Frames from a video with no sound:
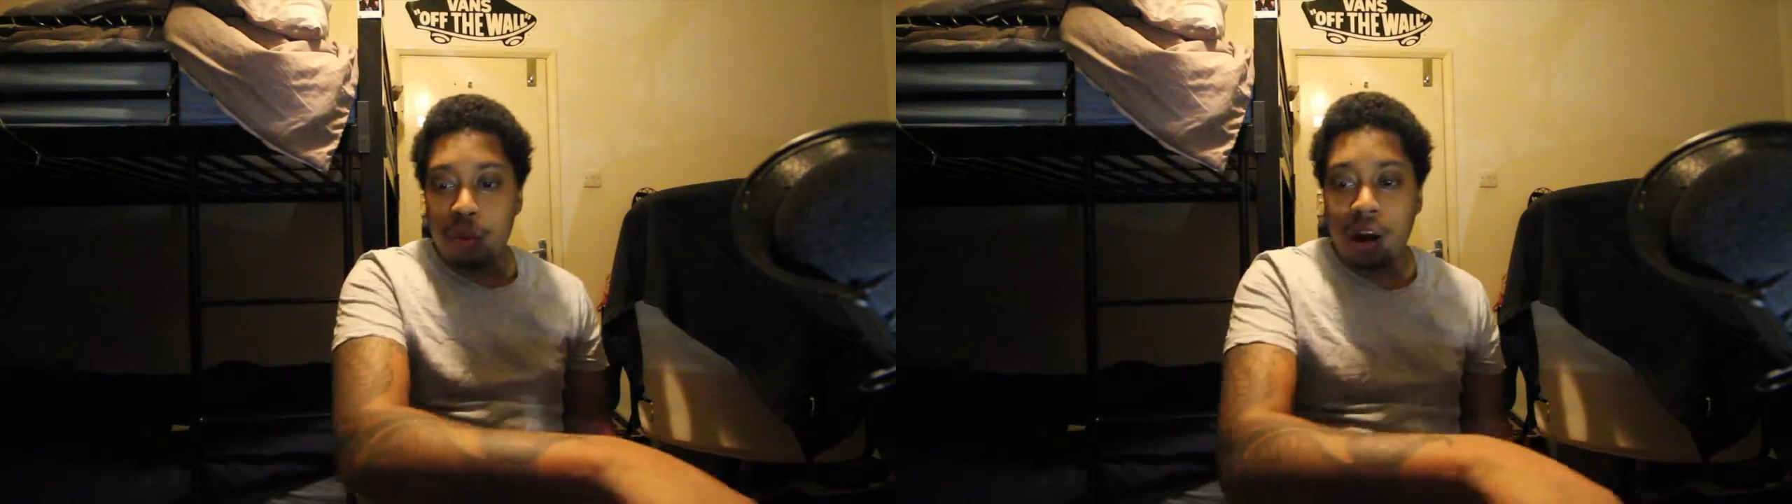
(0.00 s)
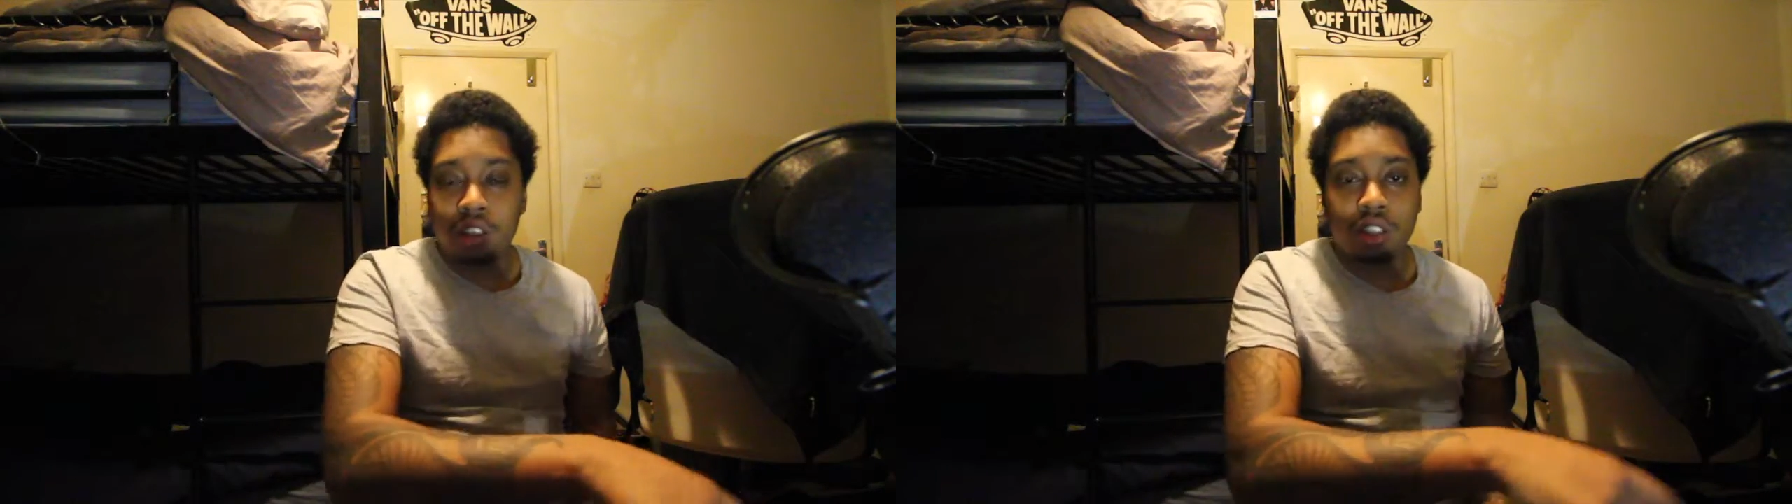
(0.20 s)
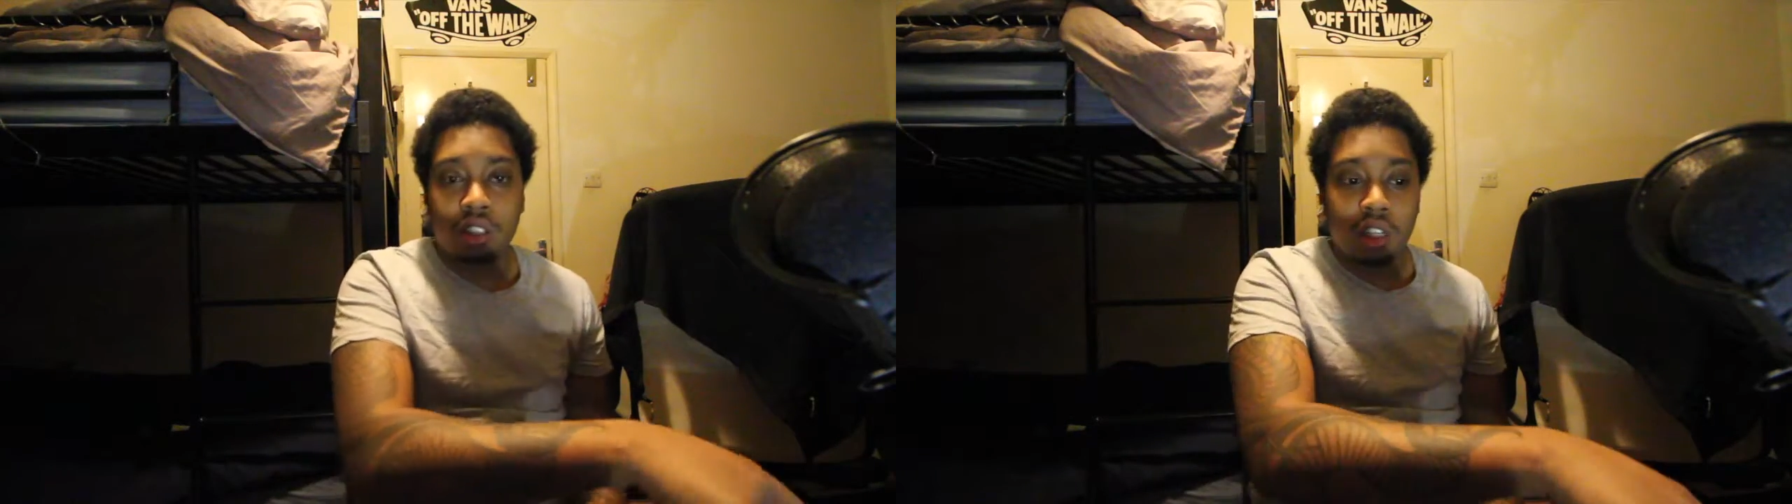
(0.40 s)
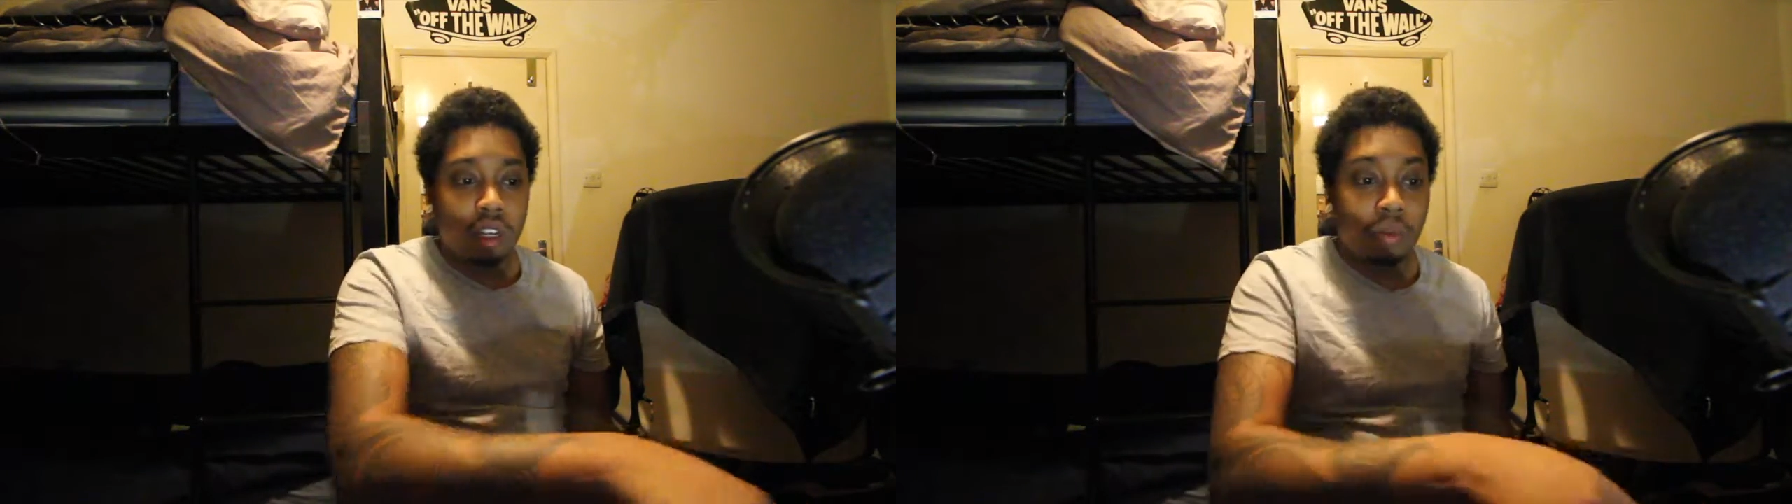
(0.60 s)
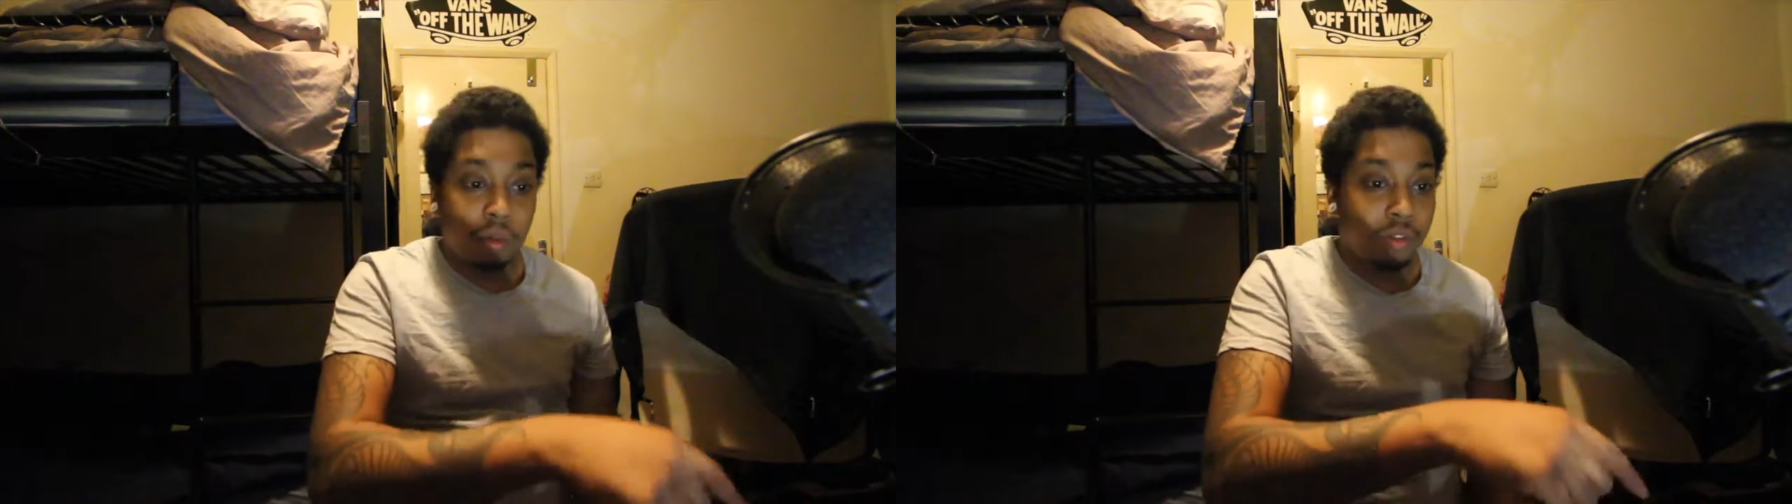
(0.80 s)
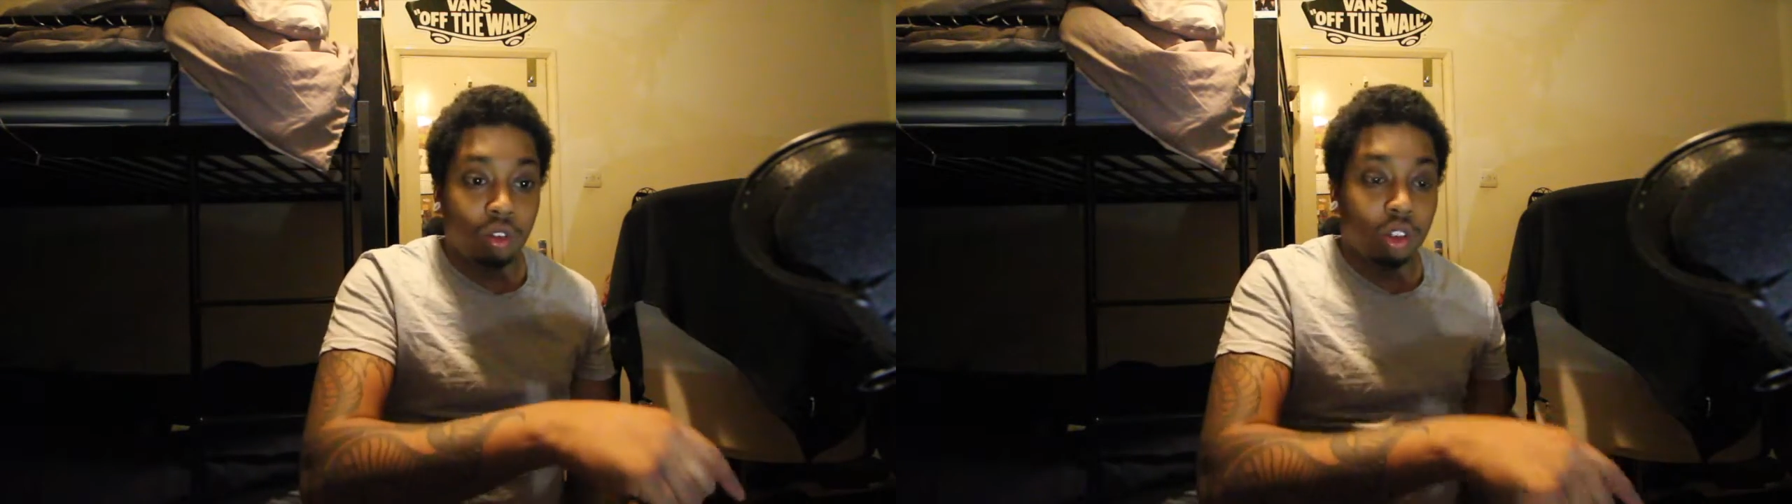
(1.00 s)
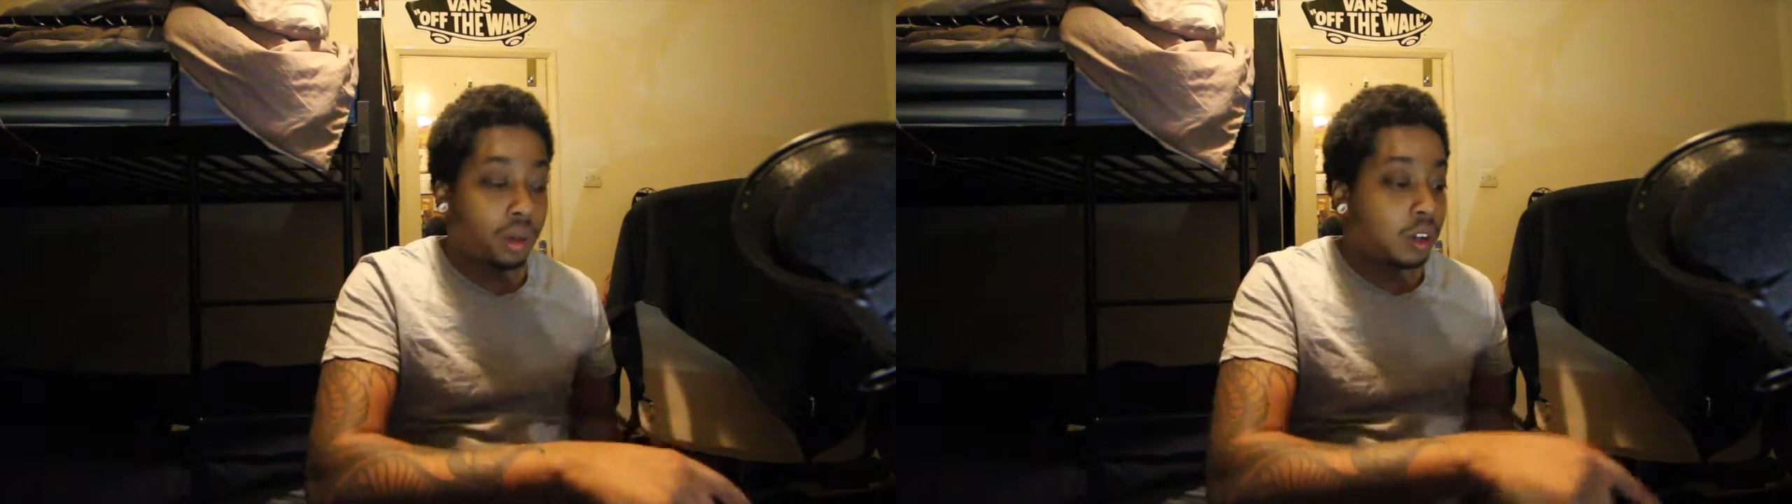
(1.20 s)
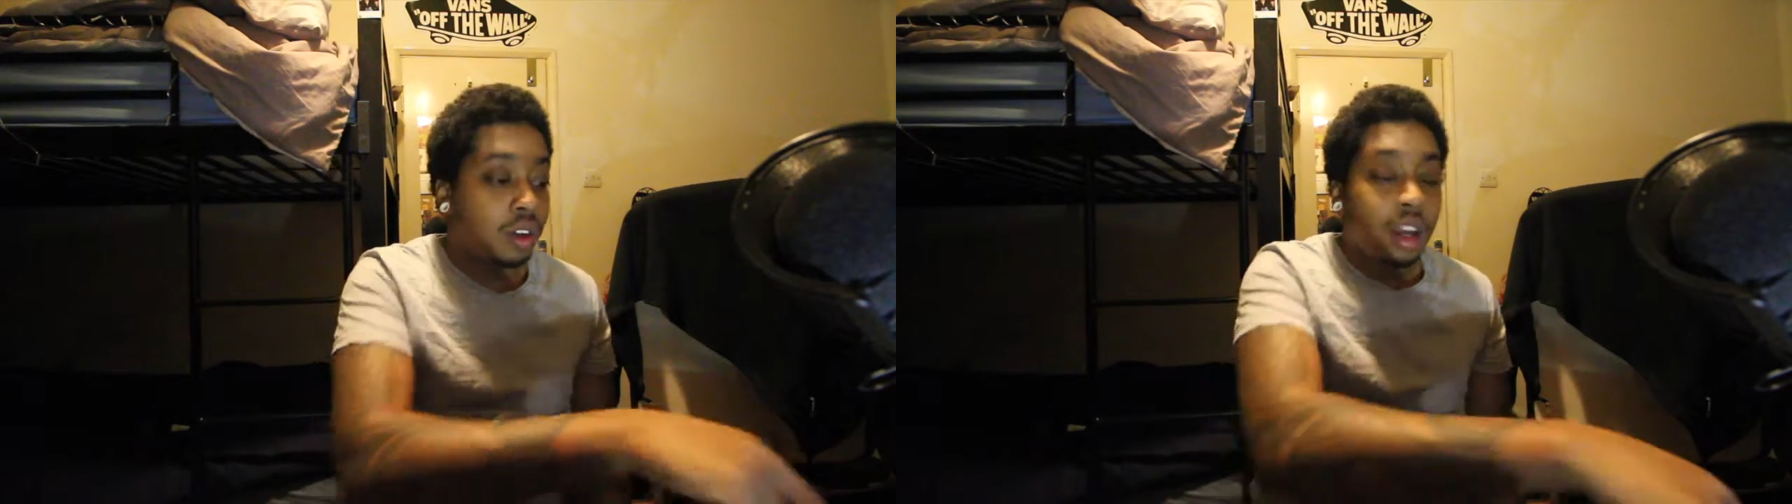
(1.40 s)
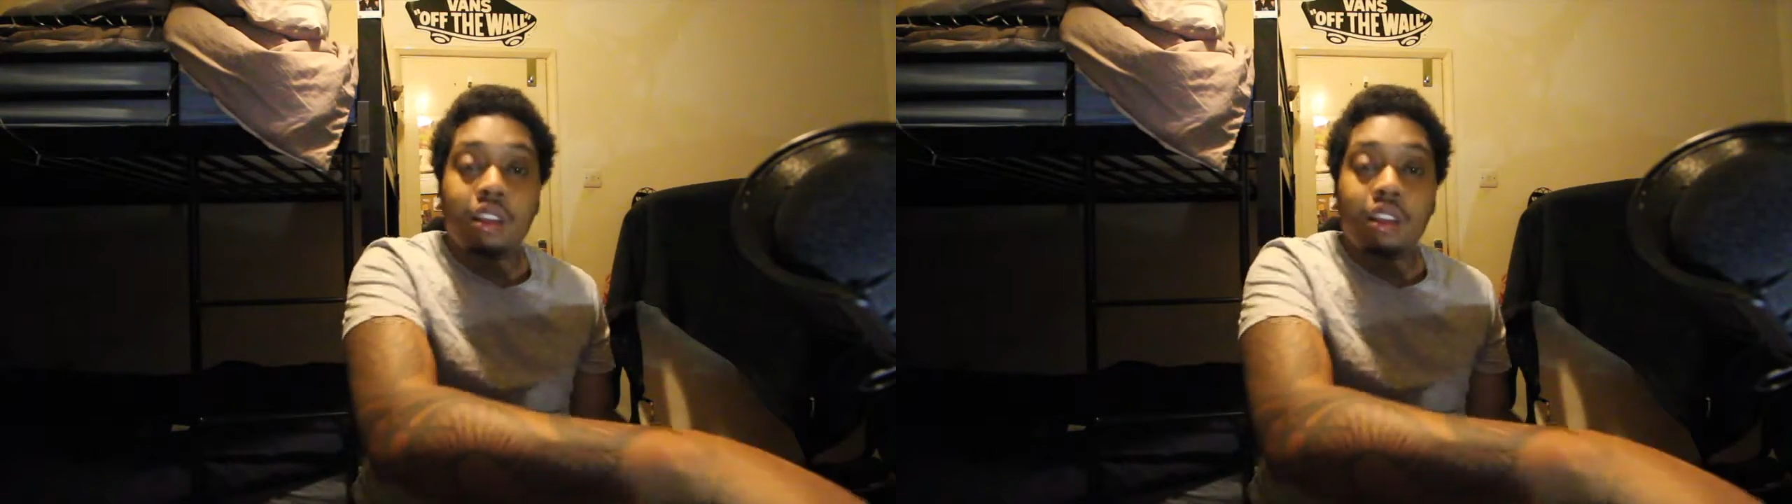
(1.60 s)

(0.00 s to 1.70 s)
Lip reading: badge, my phone just went off,